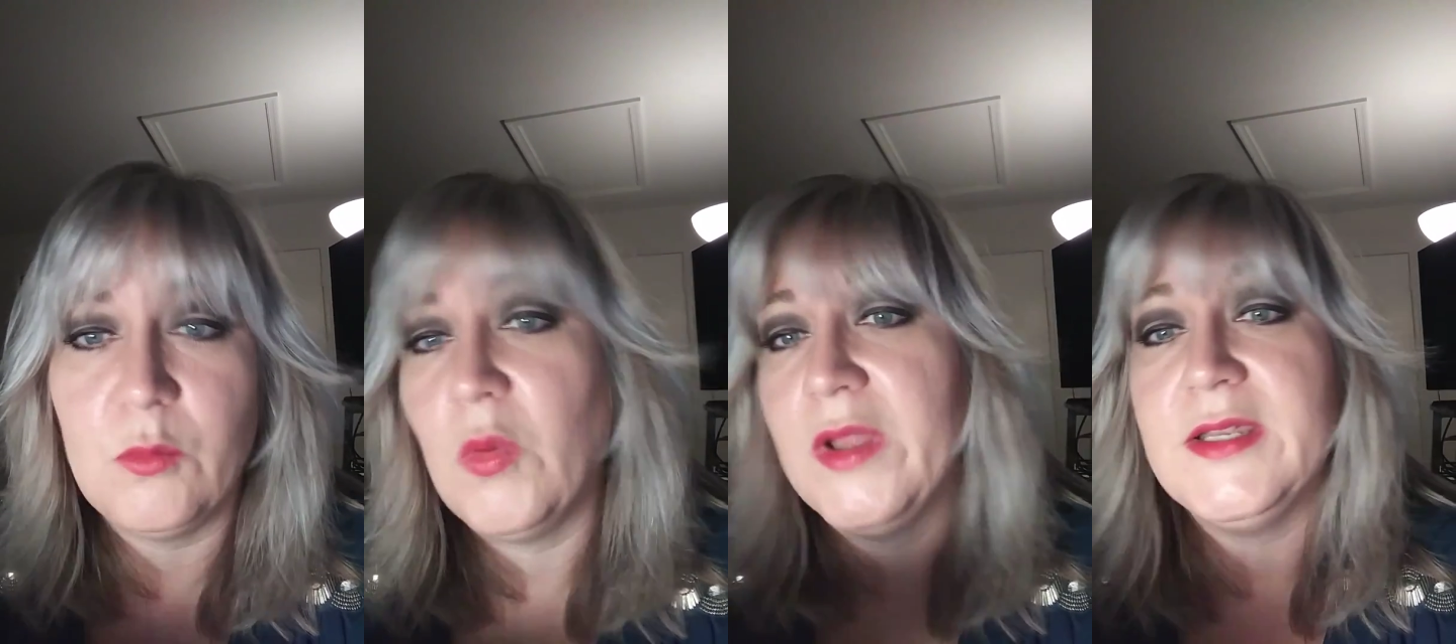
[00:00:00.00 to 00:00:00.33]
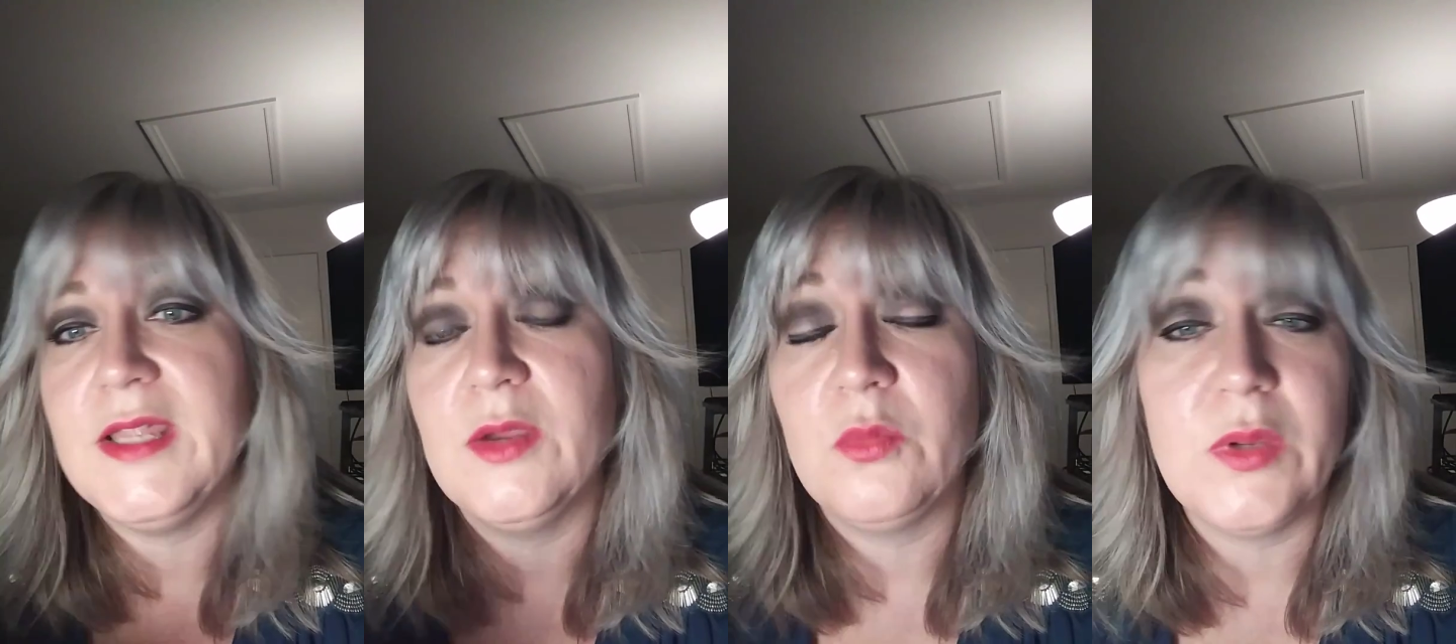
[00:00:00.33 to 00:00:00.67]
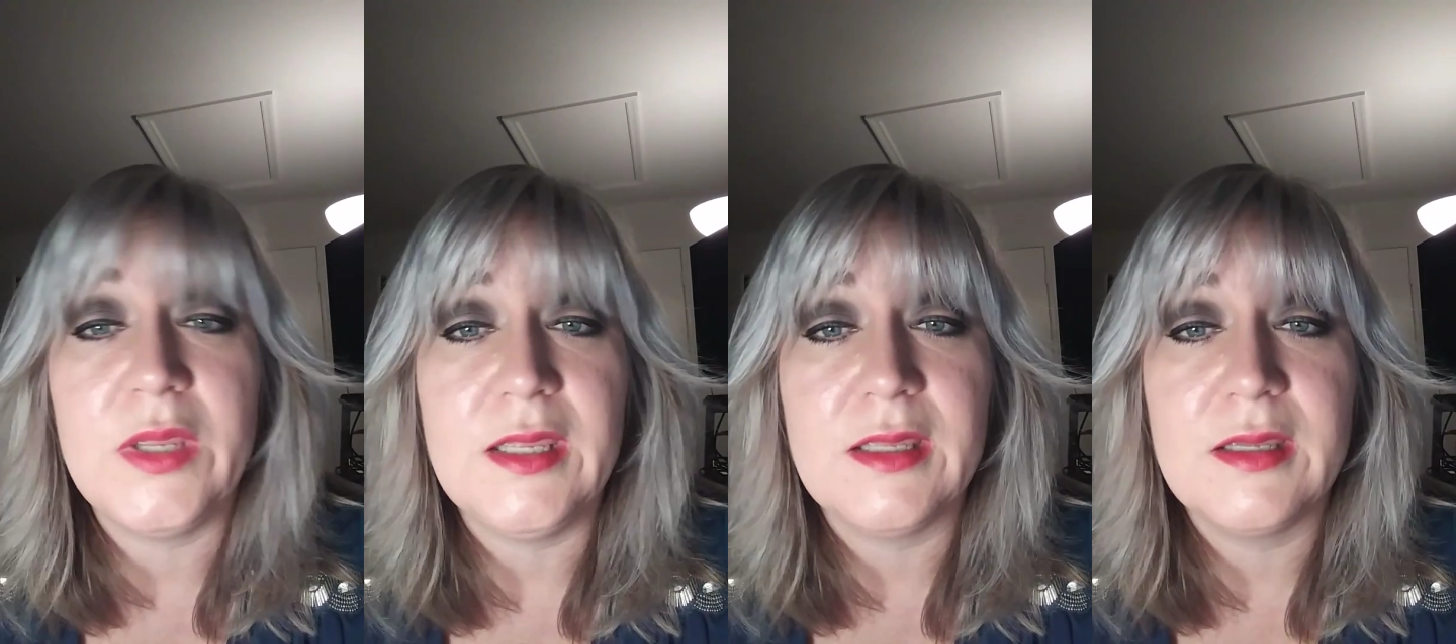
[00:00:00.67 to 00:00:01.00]
1 day a
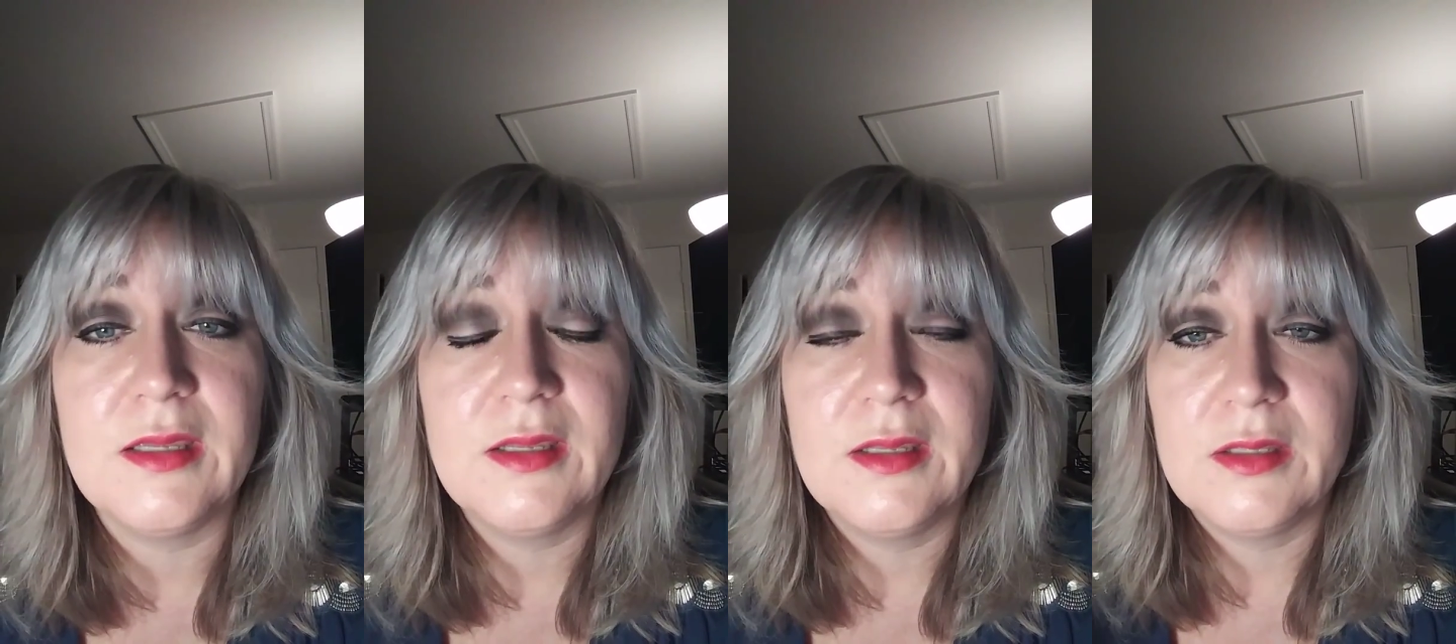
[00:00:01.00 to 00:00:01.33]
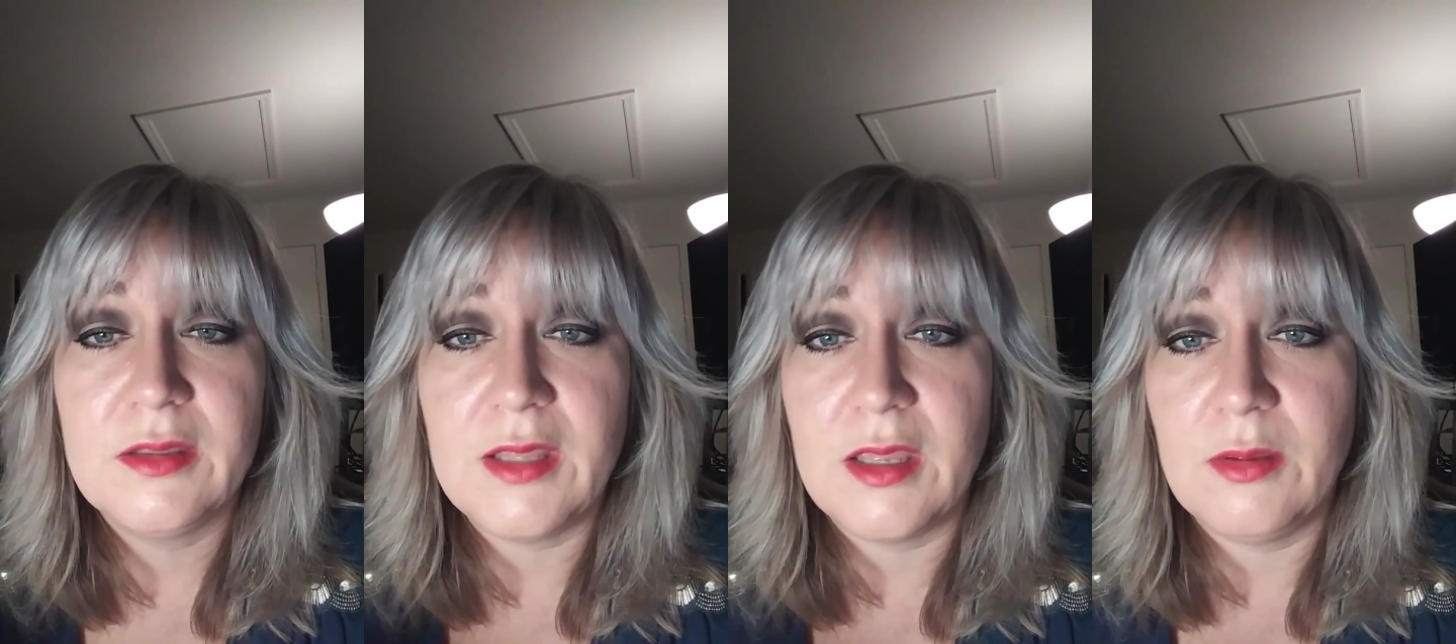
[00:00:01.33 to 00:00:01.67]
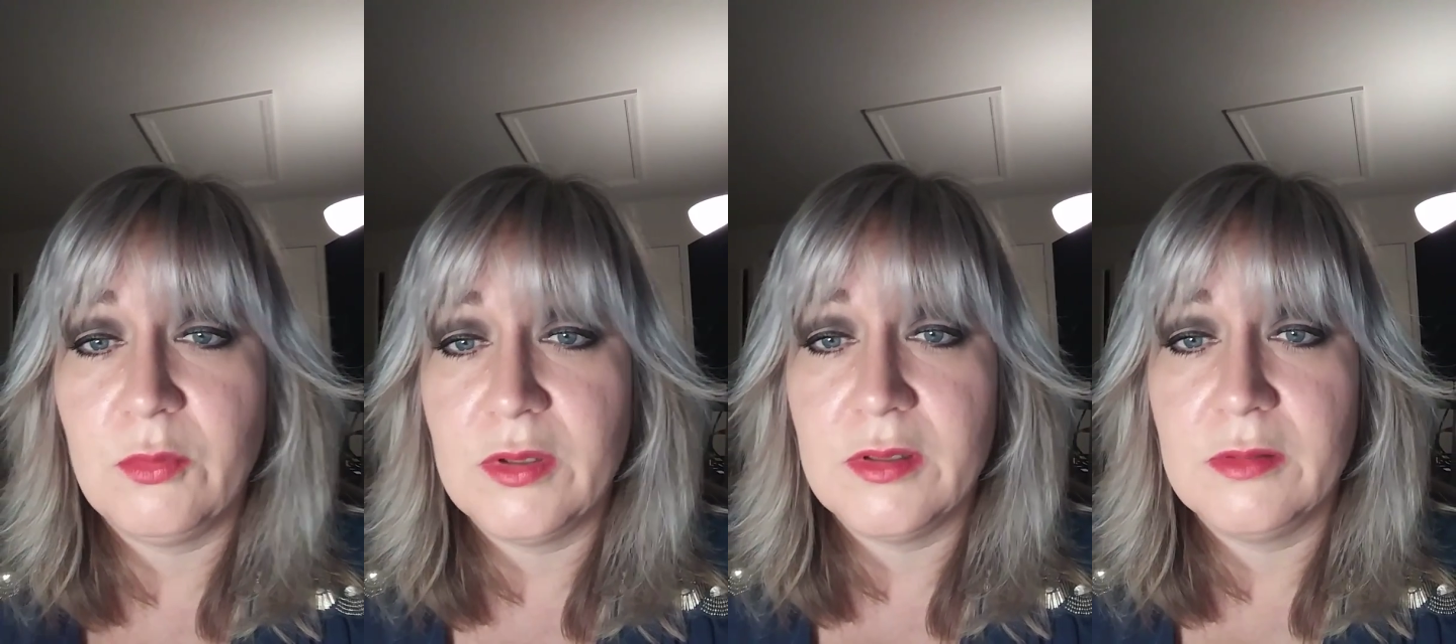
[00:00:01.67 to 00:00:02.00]
week they
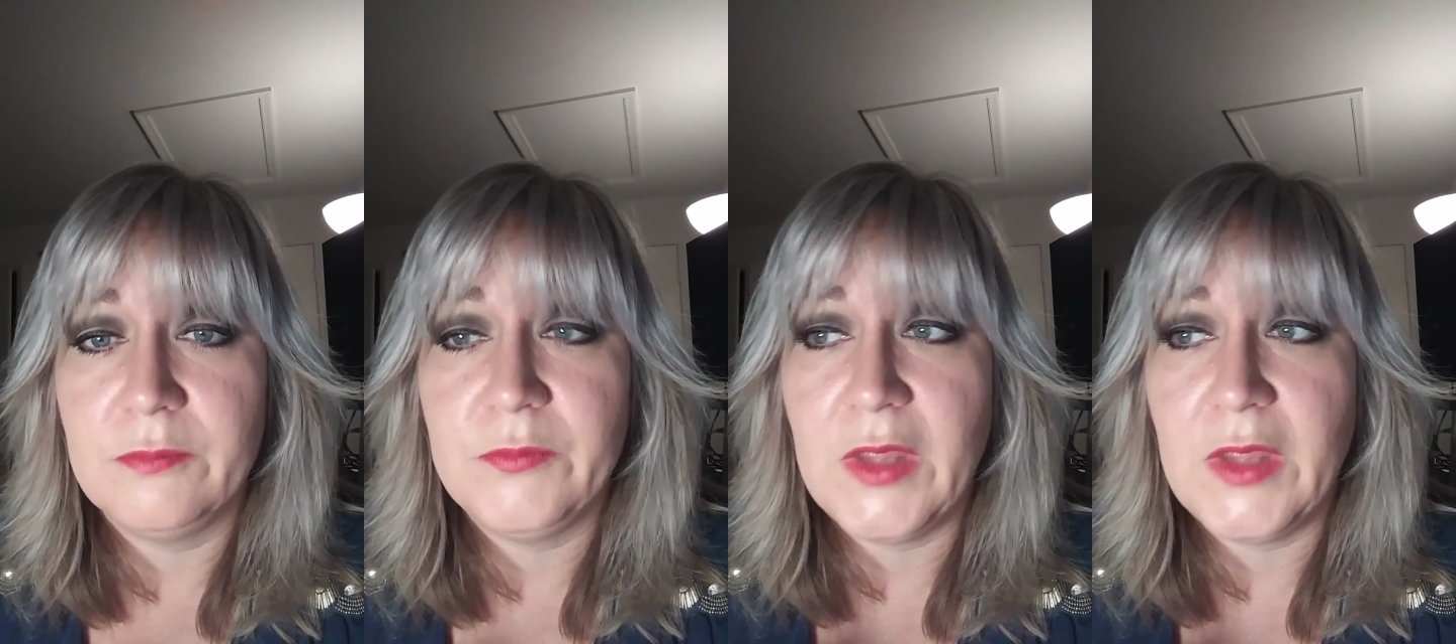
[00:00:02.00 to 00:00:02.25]
will